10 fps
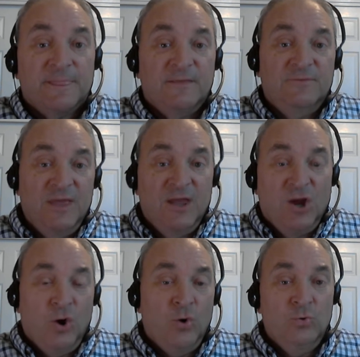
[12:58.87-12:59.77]
the
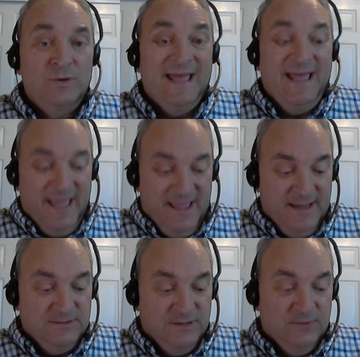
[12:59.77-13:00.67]
code
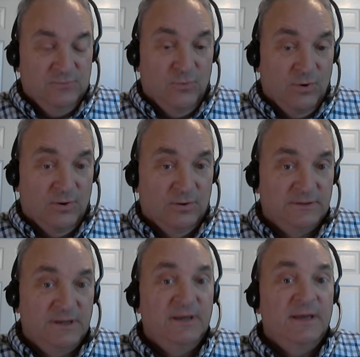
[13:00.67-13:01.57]
HandgunWorld